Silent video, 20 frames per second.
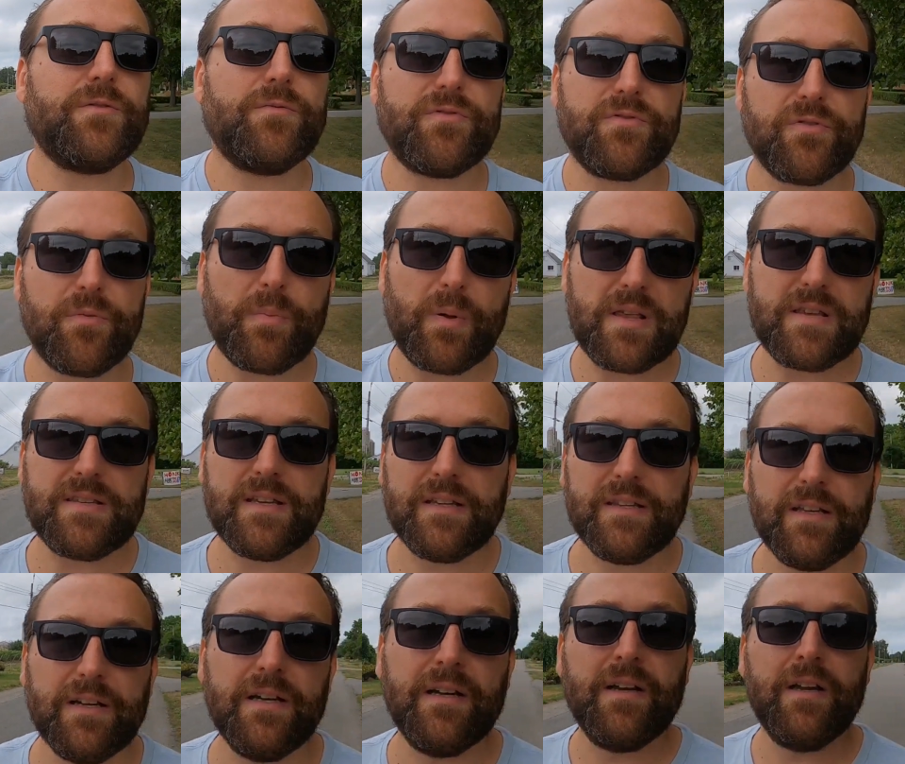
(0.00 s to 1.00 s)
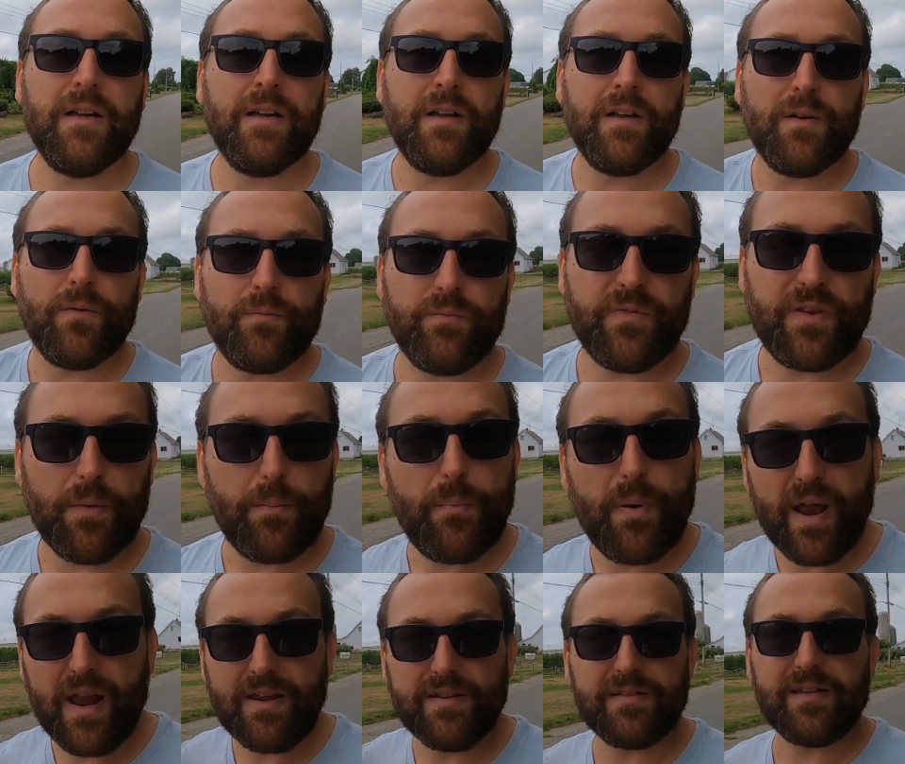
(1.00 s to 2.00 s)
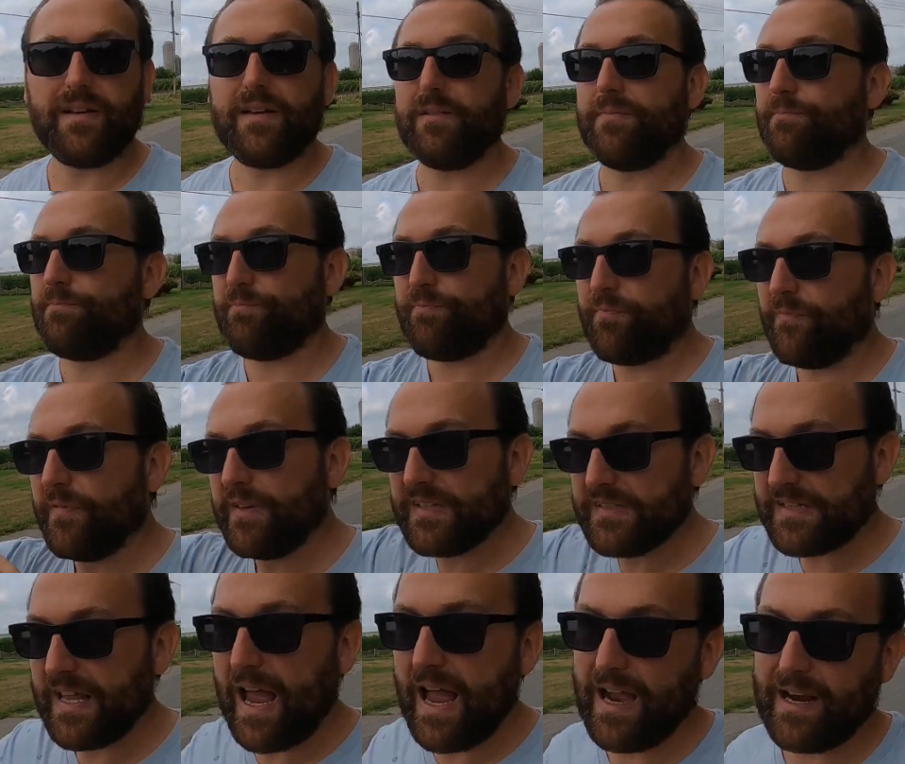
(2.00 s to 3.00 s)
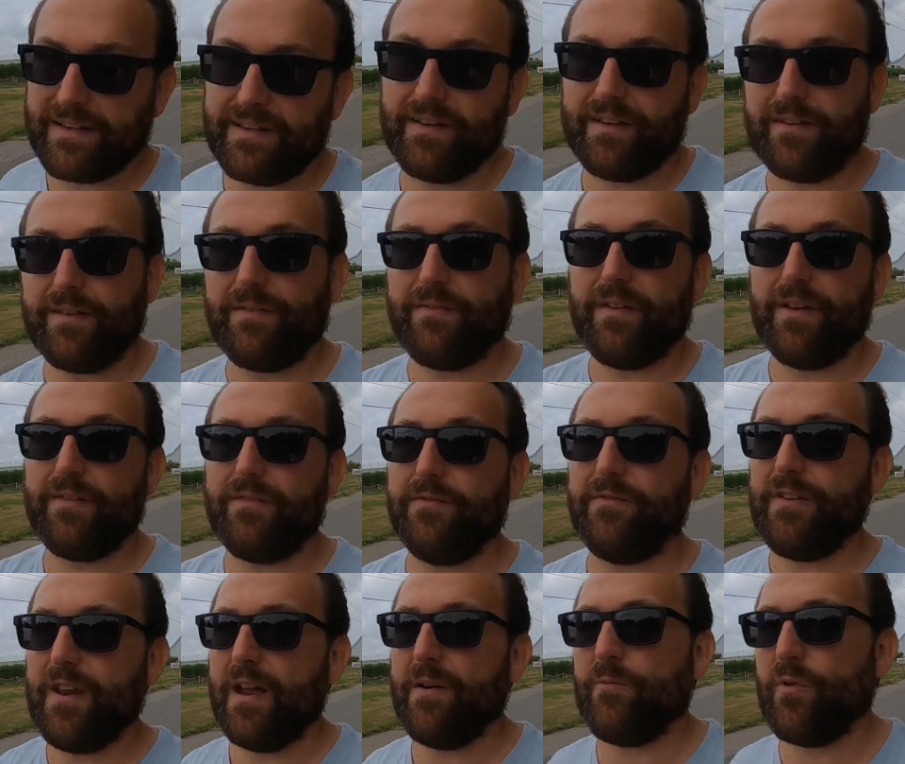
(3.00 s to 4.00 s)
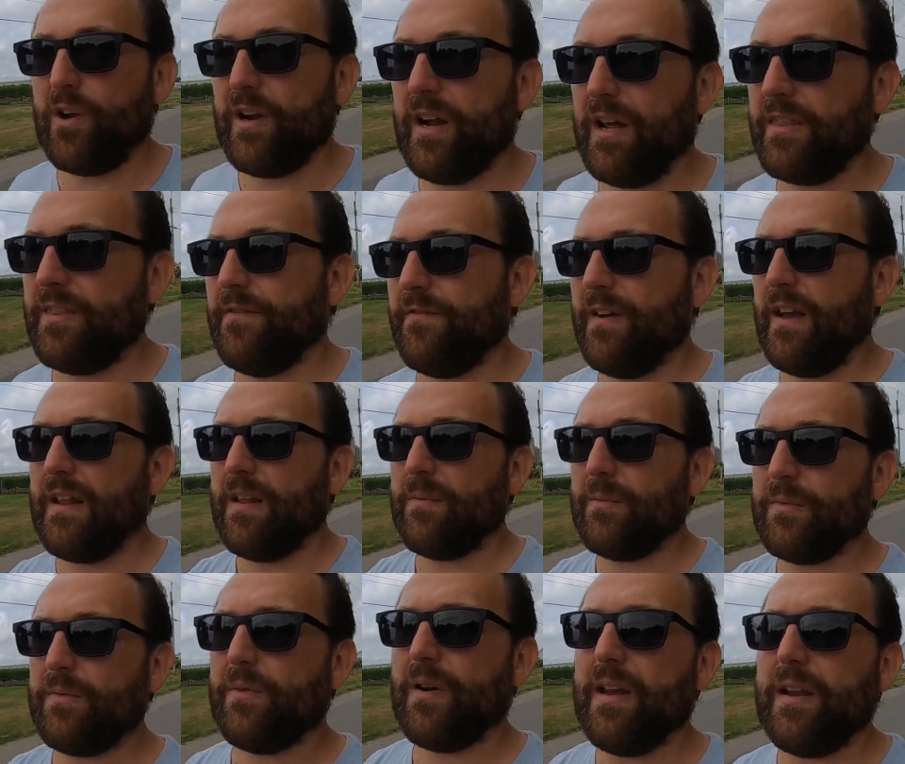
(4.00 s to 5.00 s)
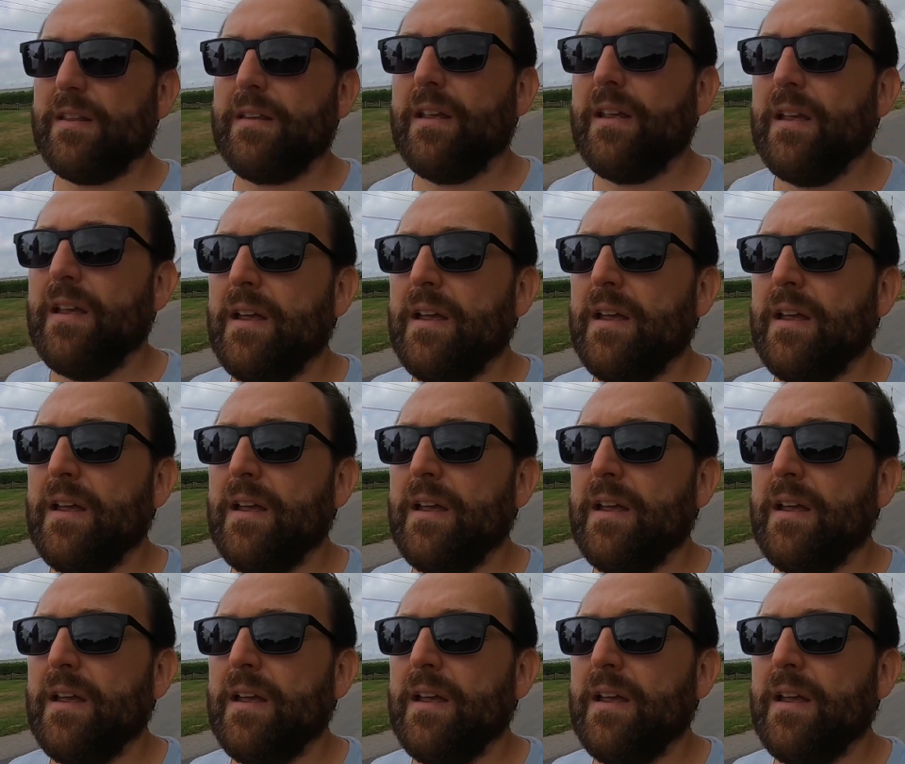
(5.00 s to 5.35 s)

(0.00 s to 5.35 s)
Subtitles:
it was replacing the basic stack that VMware had developed, right?